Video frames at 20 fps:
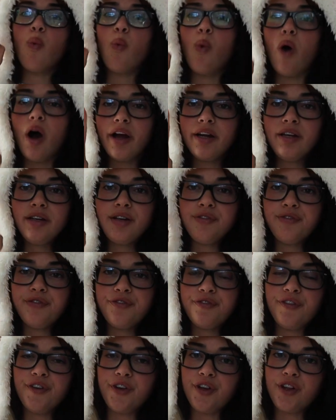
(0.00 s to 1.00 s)
one
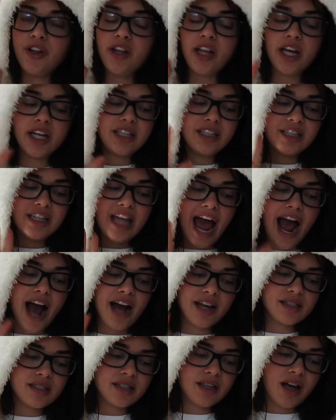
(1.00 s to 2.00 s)
full
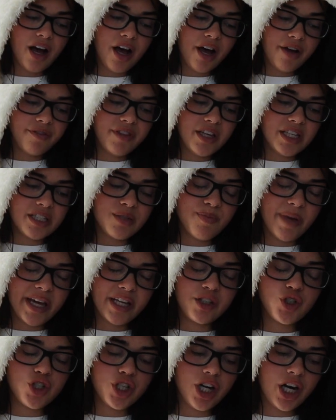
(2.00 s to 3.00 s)
glass of this
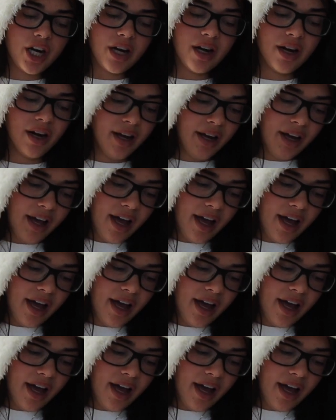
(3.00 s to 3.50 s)
mixture